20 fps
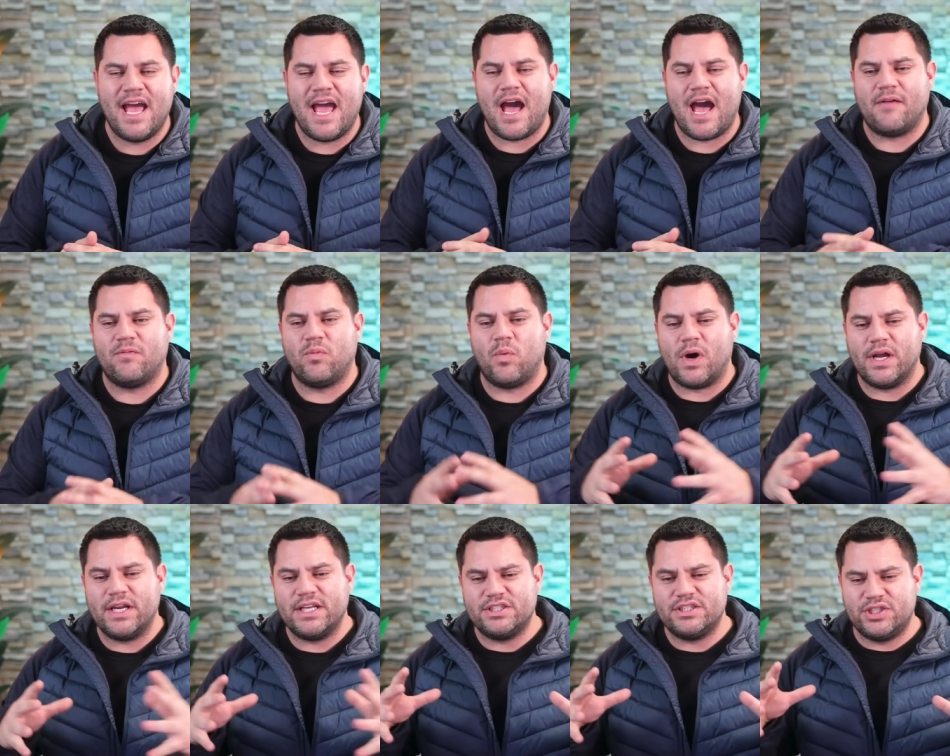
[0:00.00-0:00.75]
have
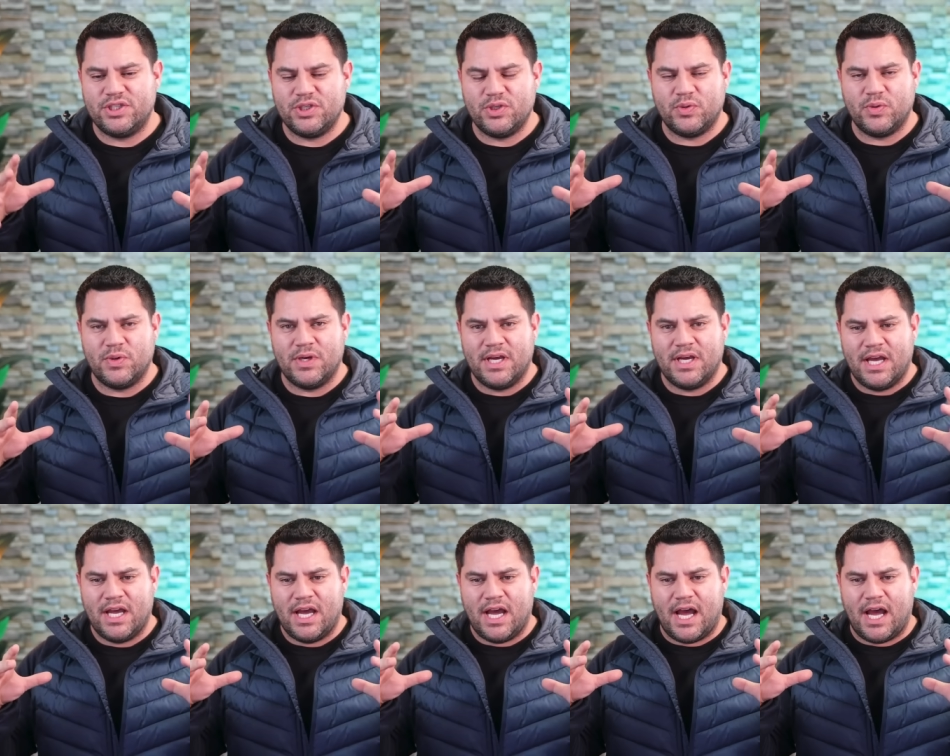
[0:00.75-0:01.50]
wanted to
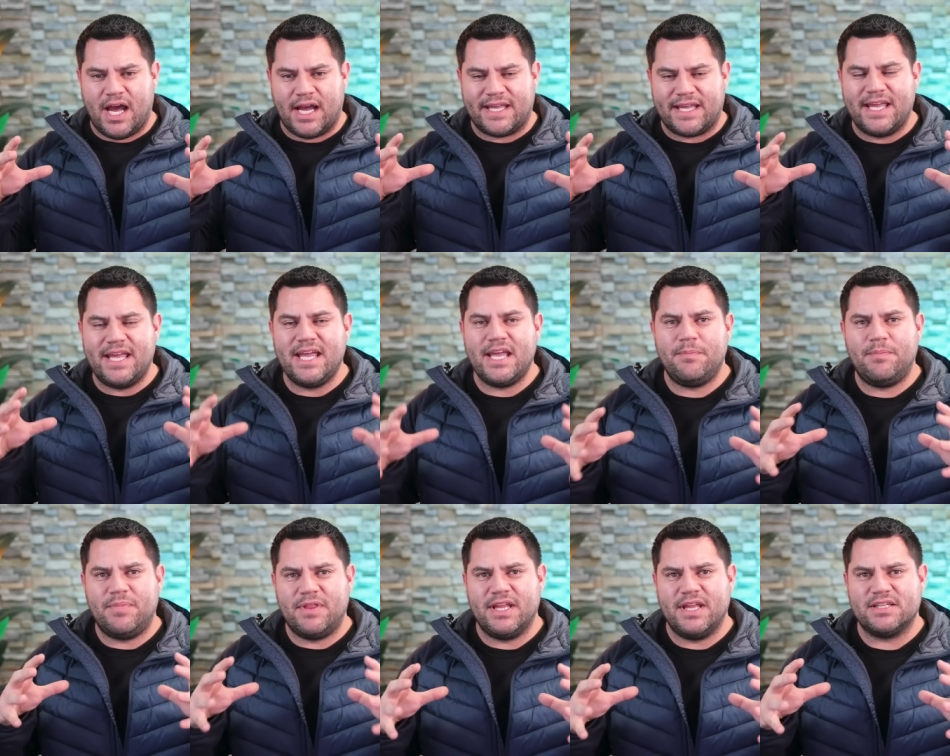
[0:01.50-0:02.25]
uh,
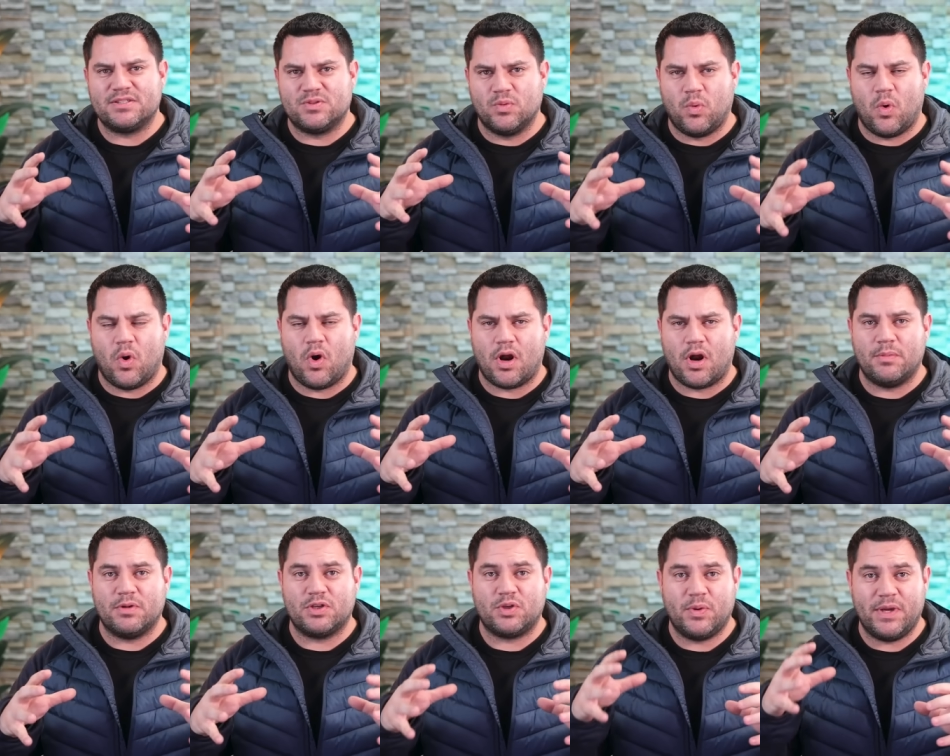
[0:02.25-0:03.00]
keep this war
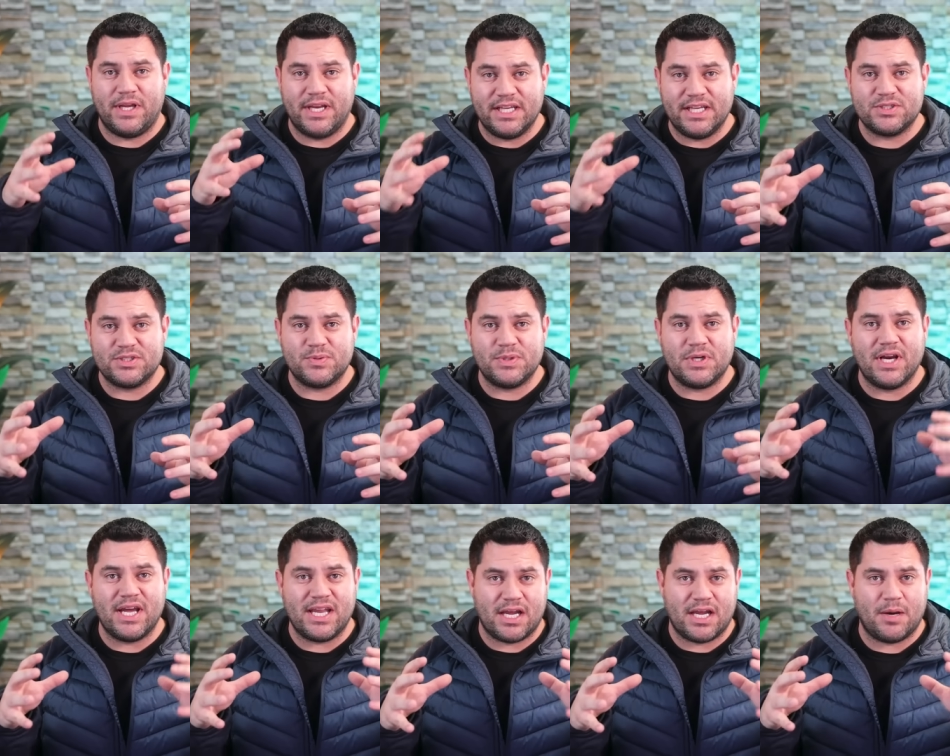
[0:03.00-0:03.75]
between Israel
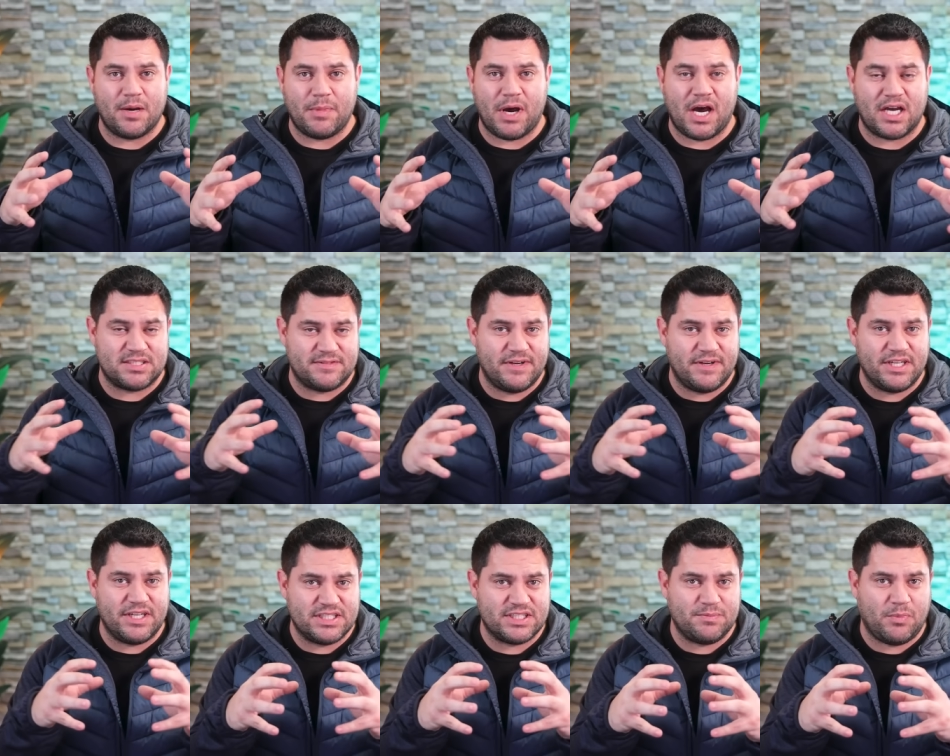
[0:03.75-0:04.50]
and Hamas
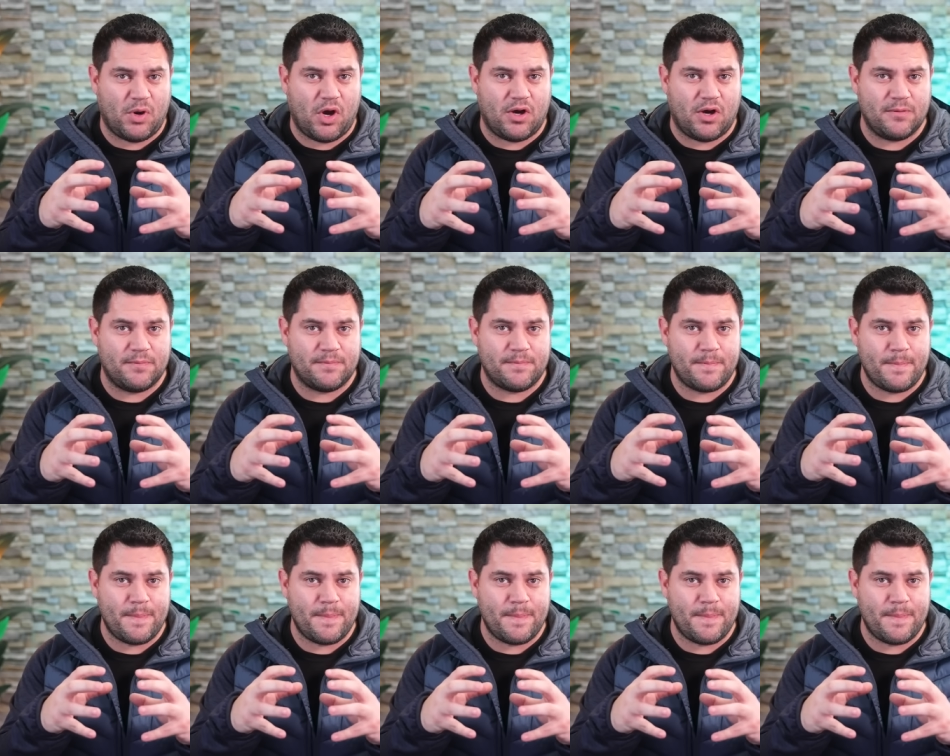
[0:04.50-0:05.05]
very small,